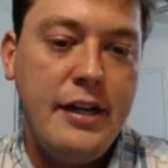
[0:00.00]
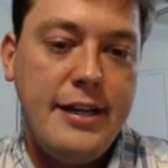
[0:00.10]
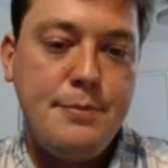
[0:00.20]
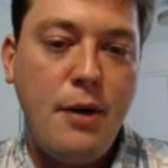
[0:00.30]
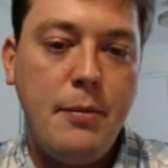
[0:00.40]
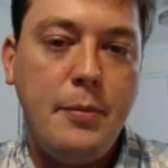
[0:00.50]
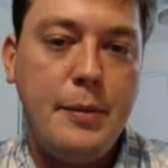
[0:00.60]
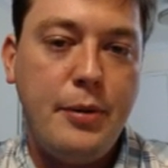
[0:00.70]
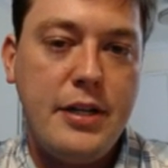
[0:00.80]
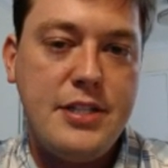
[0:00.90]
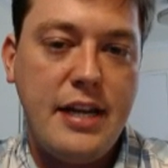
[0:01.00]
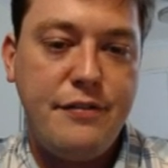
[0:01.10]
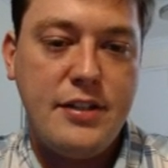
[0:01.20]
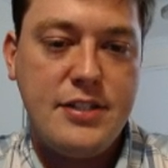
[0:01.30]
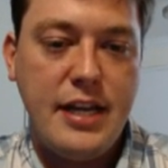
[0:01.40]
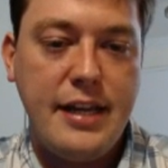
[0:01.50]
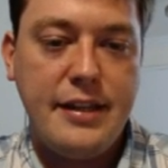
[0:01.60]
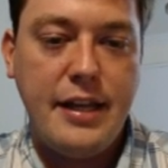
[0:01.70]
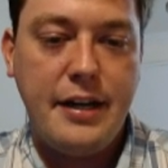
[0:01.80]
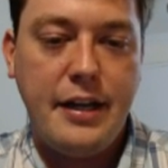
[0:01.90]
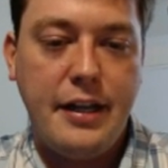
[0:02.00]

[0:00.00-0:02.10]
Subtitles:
It's probably pretty safe to say that